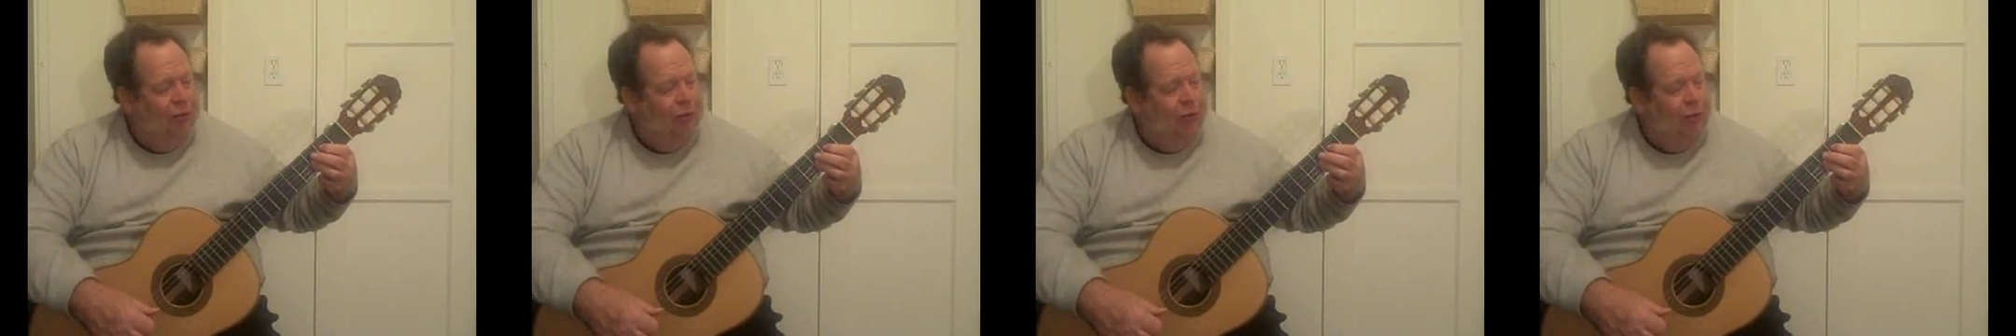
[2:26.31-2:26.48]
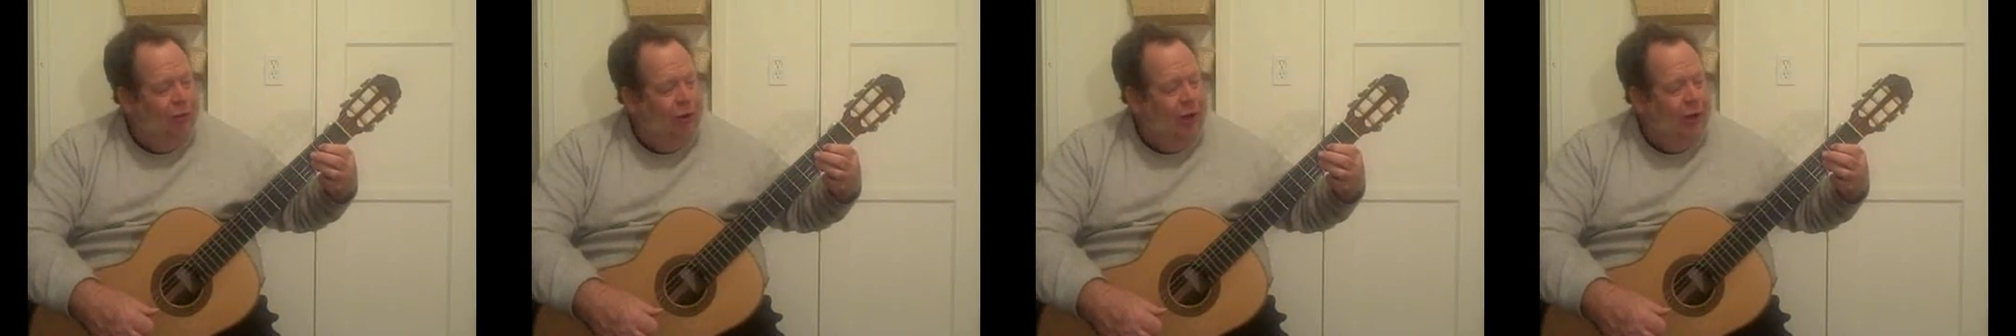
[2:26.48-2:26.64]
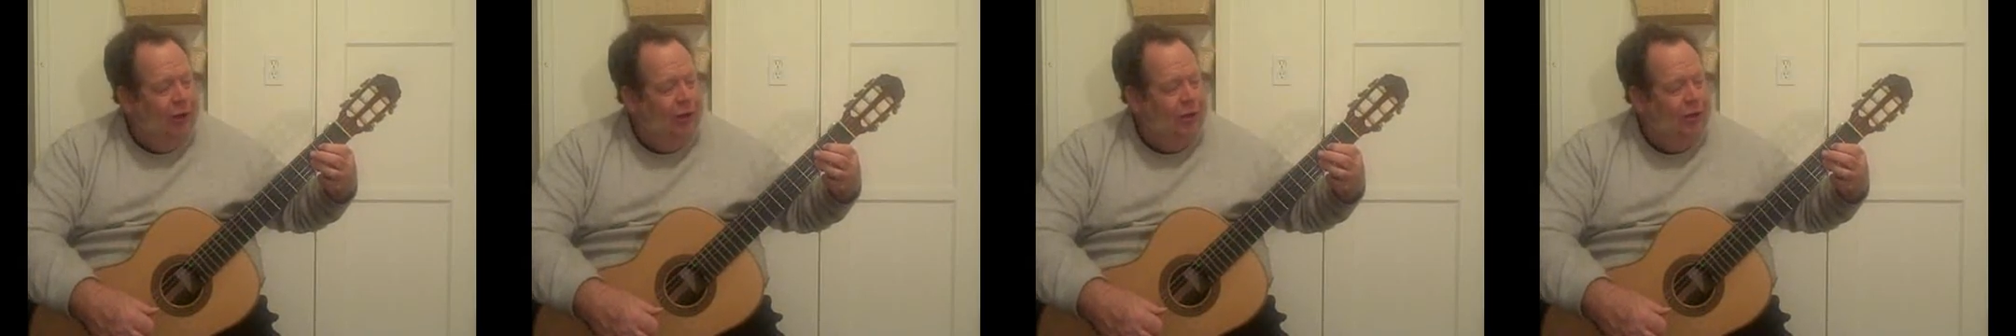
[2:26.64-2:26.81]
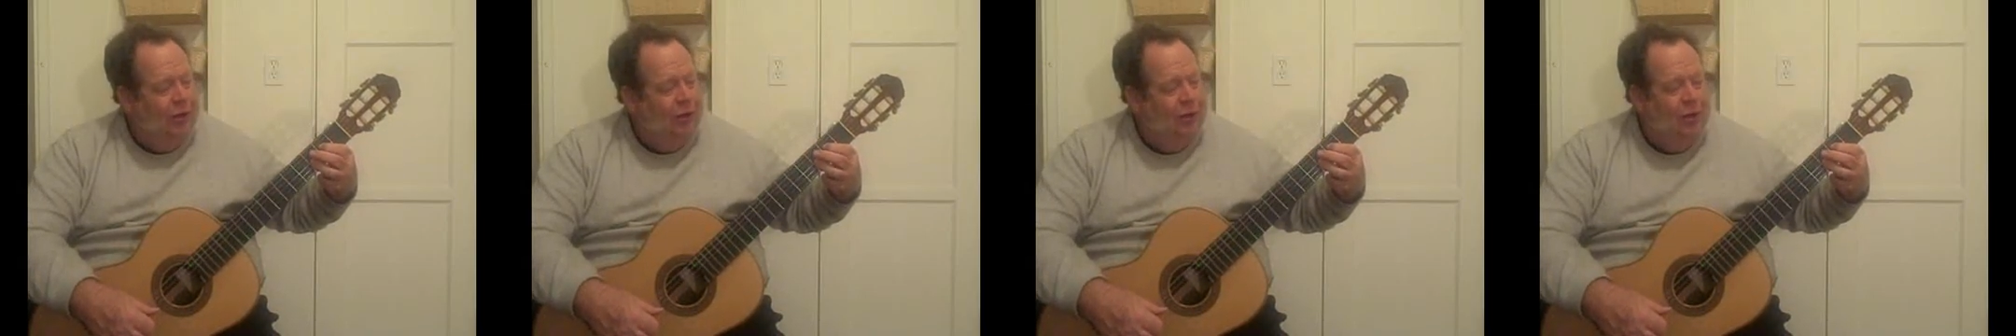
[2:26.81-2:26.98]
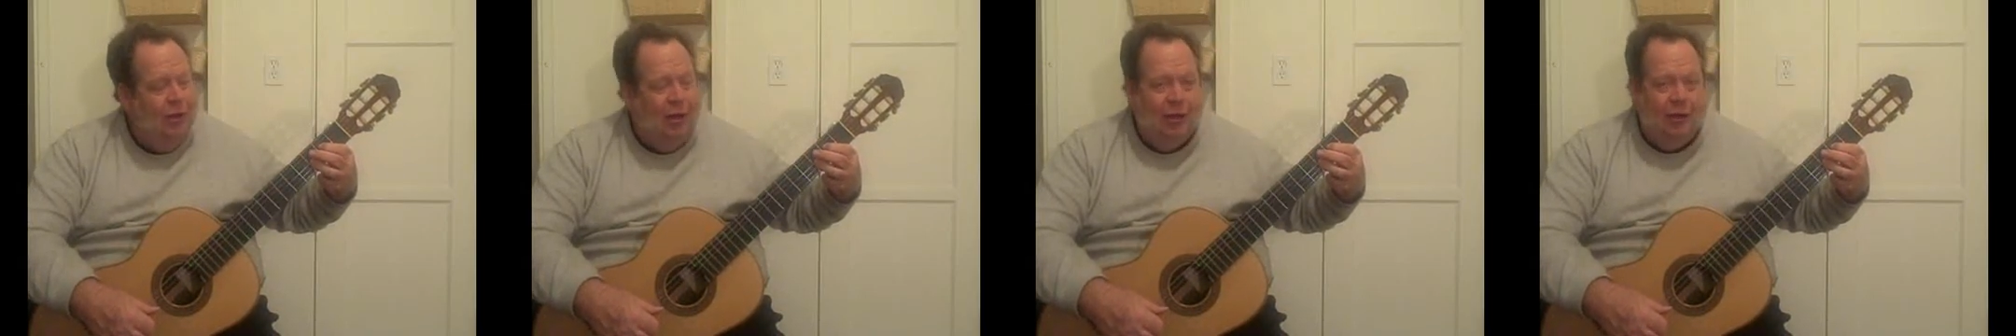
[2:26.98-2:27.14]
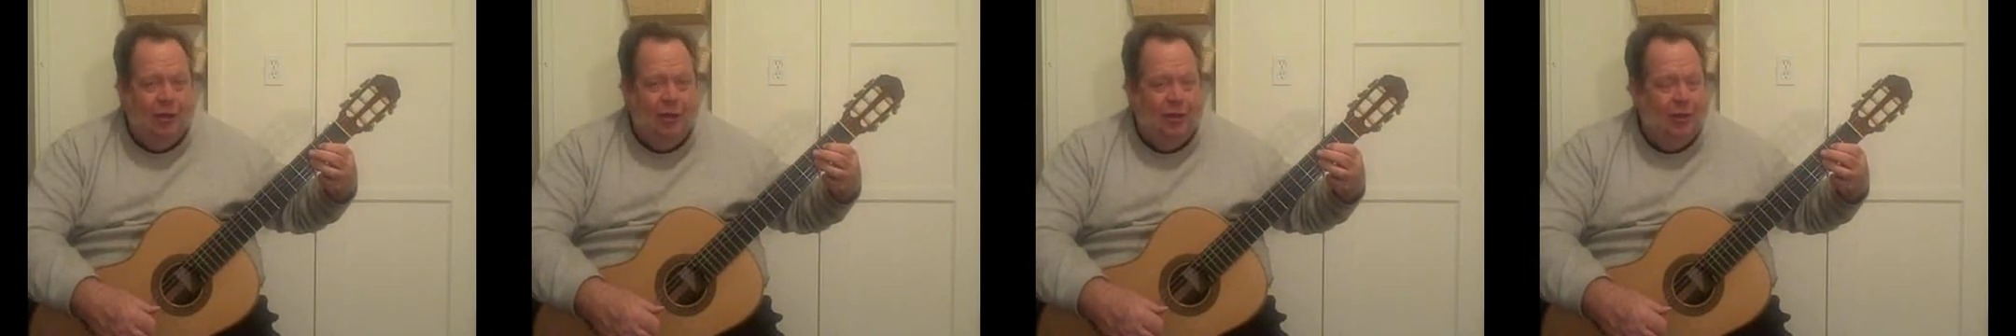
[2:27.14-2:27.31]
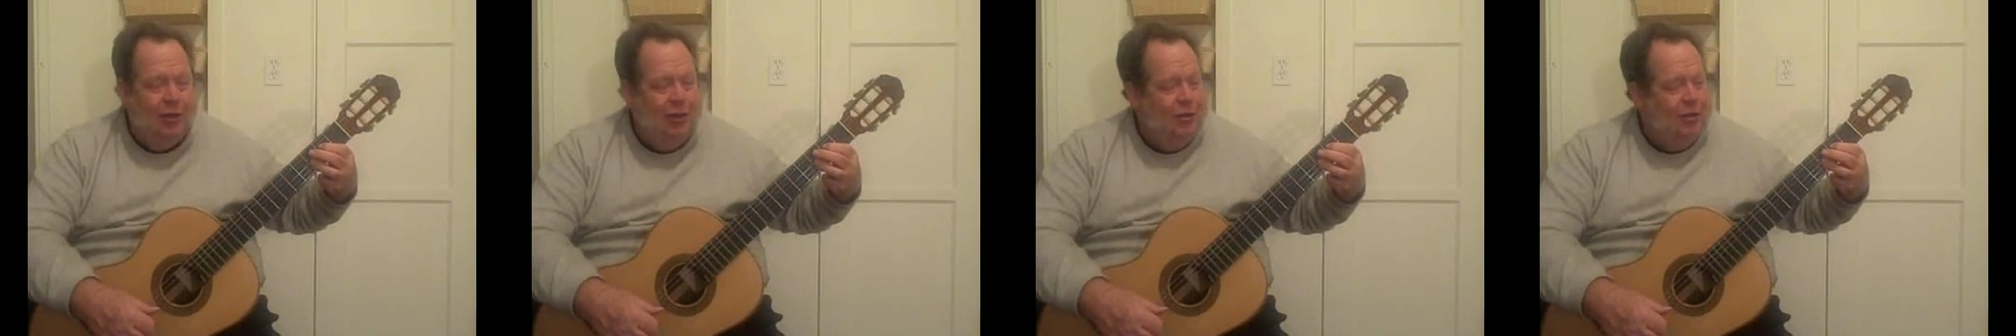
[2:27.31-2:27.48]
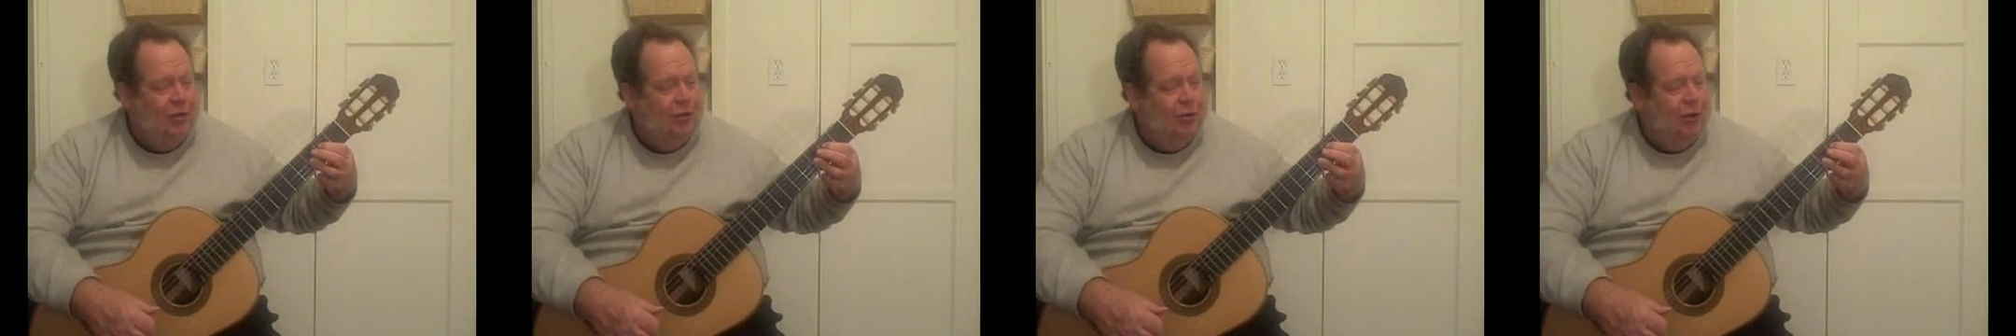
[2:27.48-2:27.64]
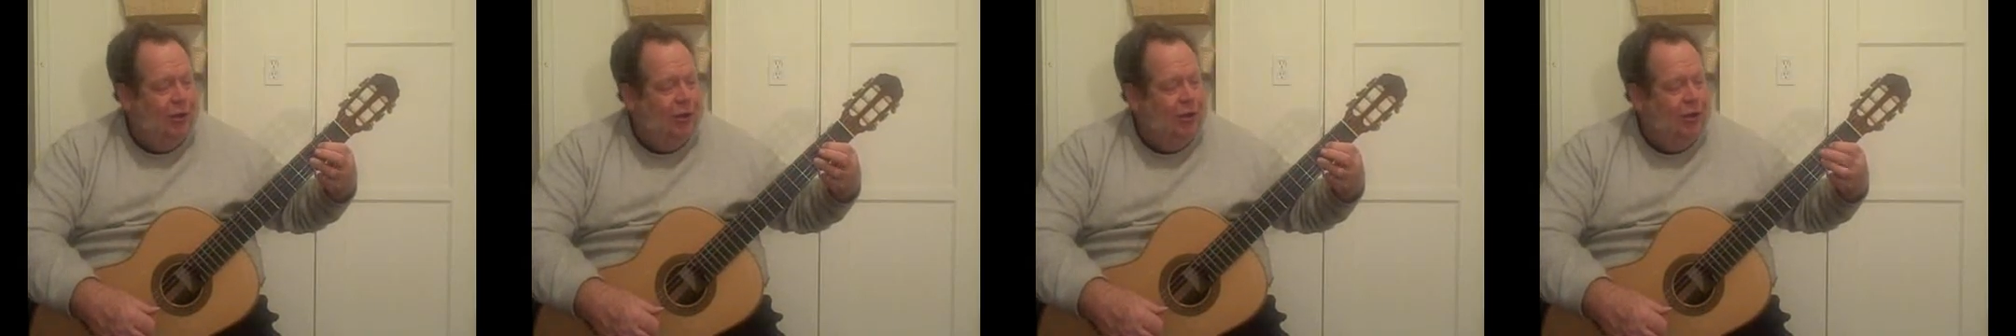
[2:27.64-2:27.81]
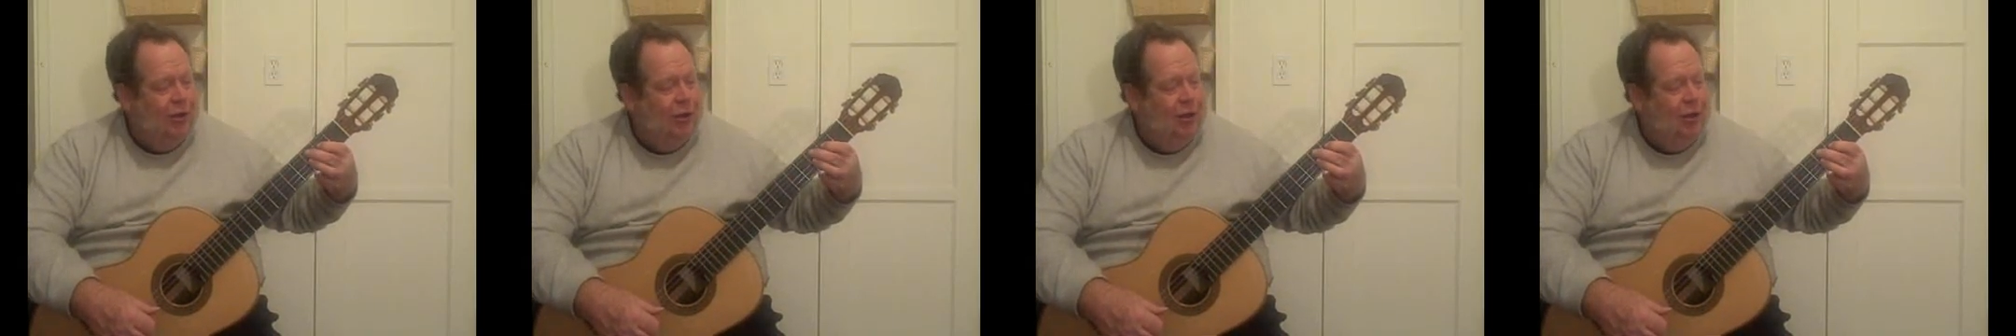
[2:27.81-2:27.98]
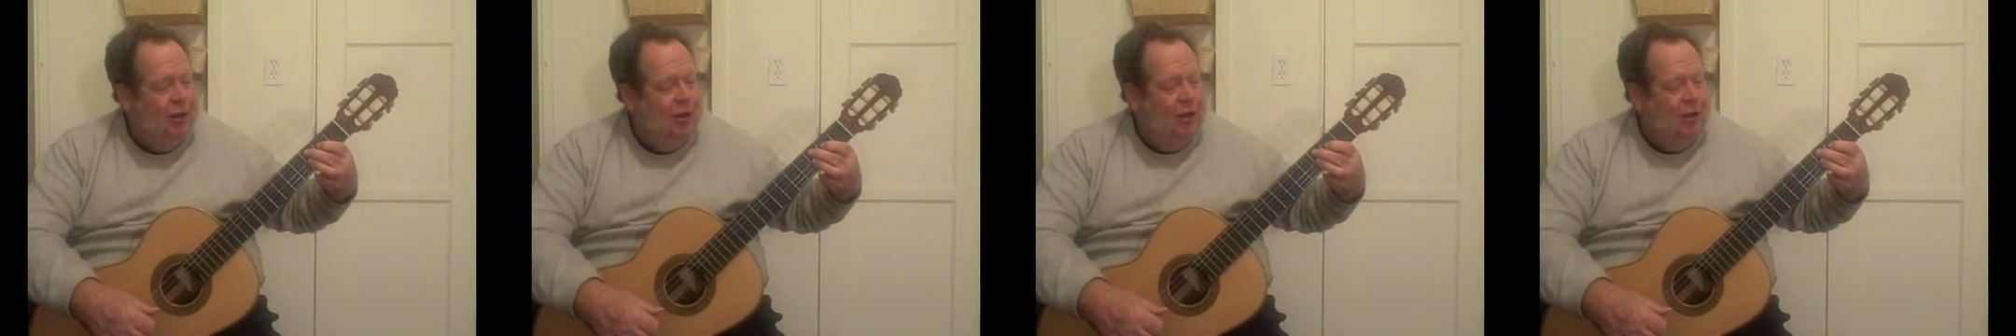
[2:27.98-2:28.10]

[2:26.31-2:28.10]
fret on the D string,